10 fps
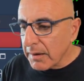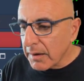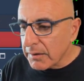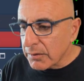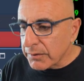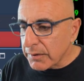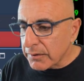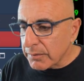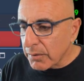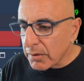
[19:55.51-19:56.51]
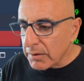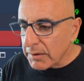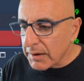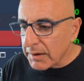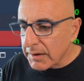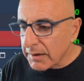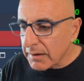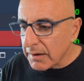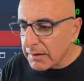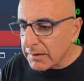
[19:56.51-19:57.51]
I do see a small green
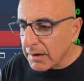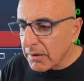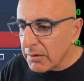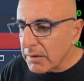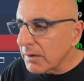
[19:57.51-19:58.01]
candle right now.